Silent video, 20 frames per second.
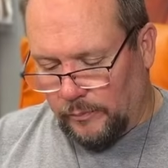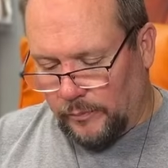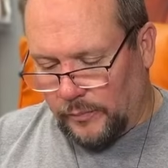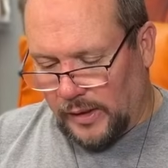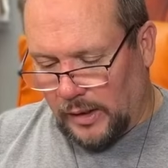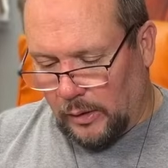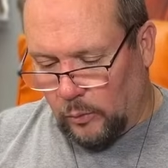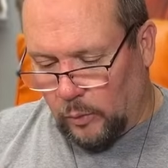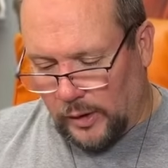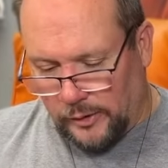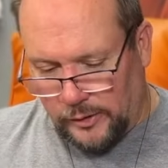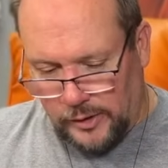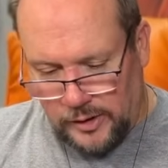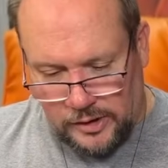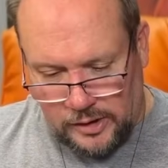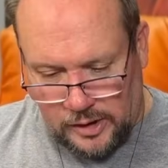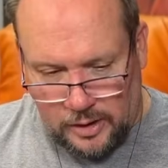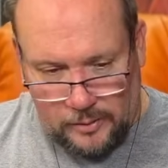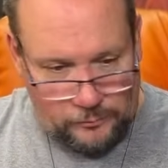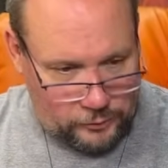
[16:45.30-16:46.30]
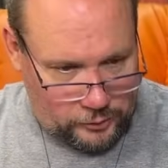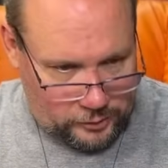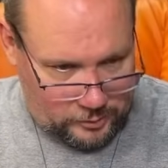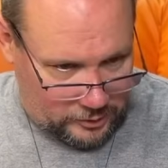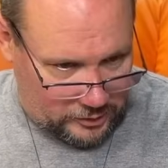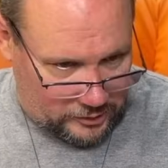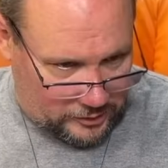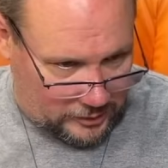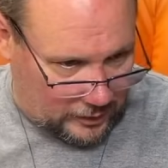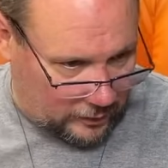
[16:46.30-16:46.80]
Now, where these come from
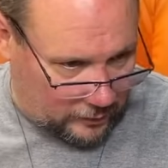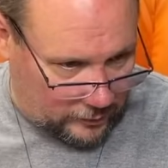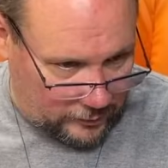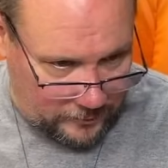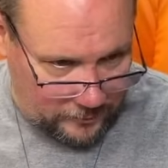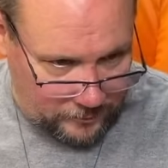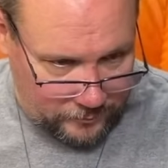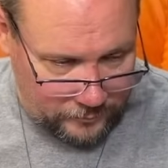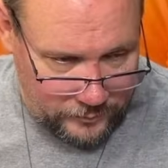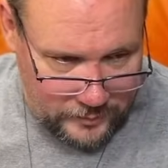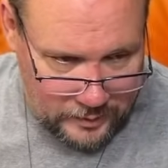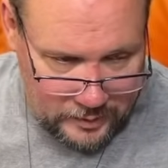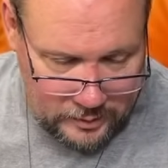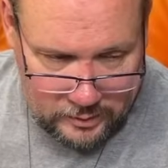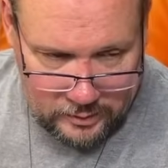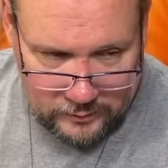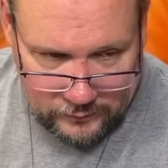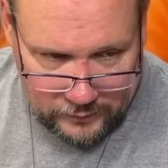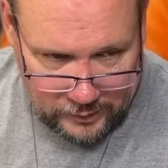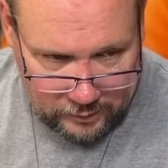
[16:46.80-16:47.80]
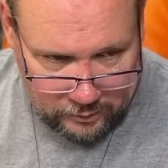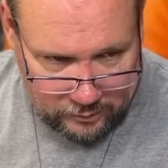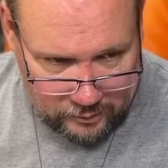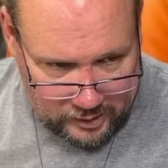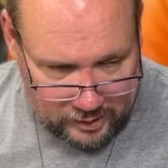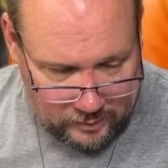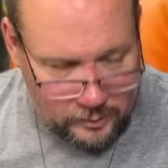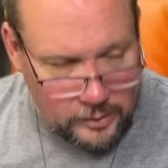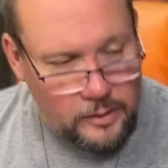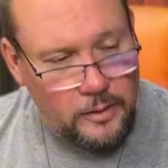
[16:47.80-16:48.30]
exactly, if I
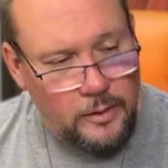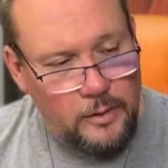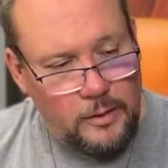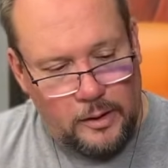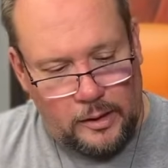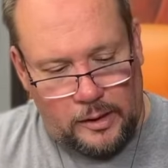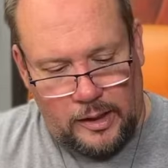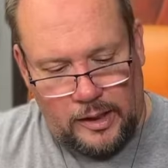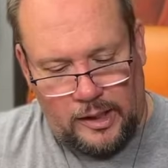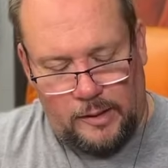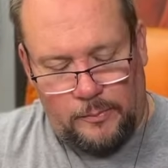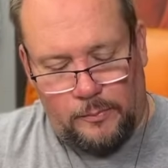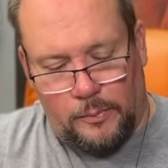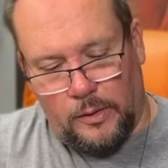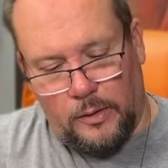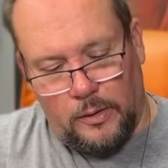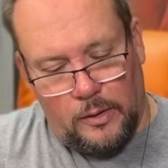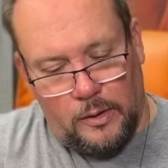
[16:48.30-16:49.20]
grab a cape,